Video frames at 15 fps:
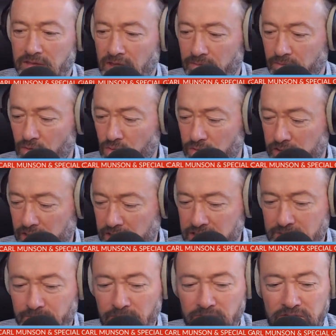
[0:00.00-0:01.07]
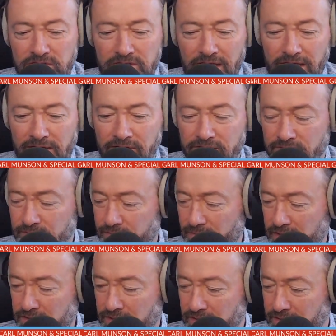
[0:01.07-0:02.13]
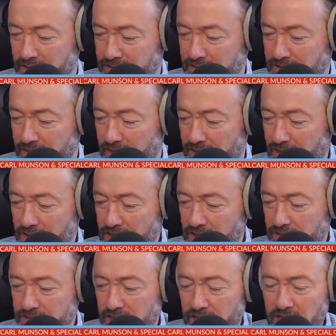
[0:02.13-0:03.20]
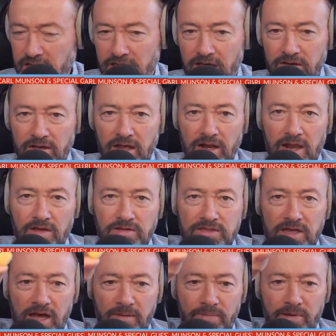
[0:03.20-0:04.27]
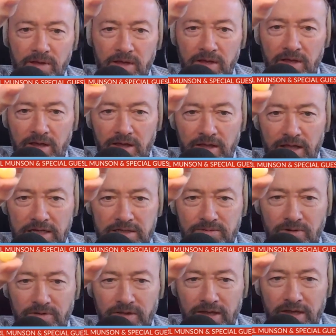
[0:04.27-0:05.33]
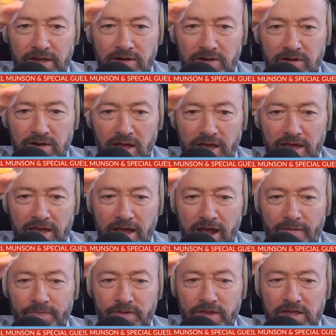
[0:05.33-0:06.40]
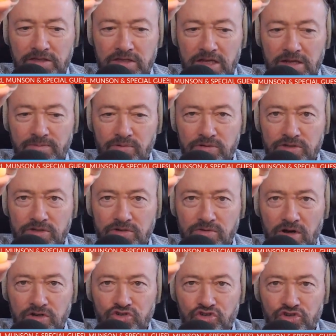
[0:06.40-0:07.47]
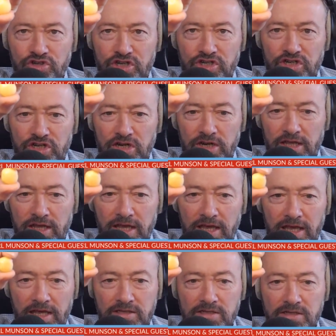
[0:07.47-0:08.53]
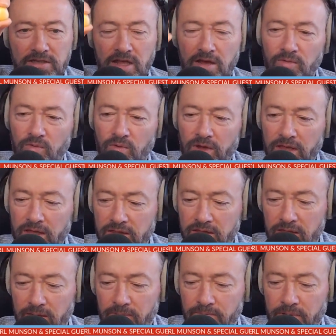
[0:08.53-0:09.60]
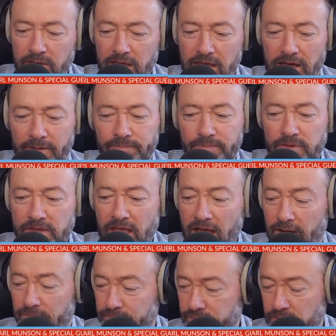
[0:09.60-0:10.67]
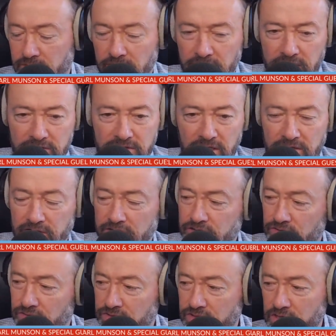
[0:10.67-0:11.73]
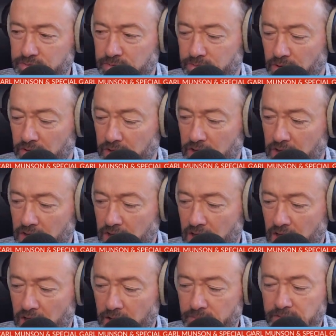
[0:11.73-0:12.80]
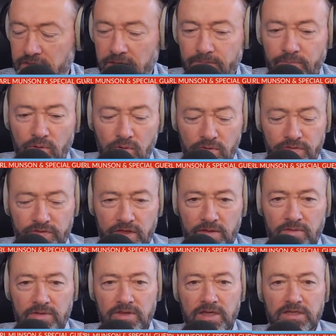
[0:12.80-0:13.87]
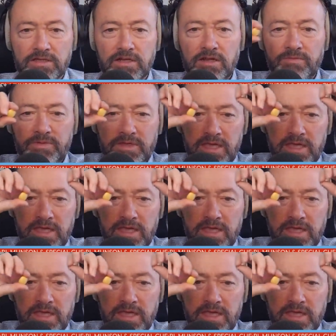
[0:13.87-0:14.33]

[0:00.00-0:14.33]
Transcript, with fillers: Um, oh, nearly spilt saline on my mixing desk there. So here you go. Close up. That's what they look like. And these in Portugal are traditionally eaten with beer. Now, like a Sagres or a Super Bock. Um, the important thing with these, and I'll be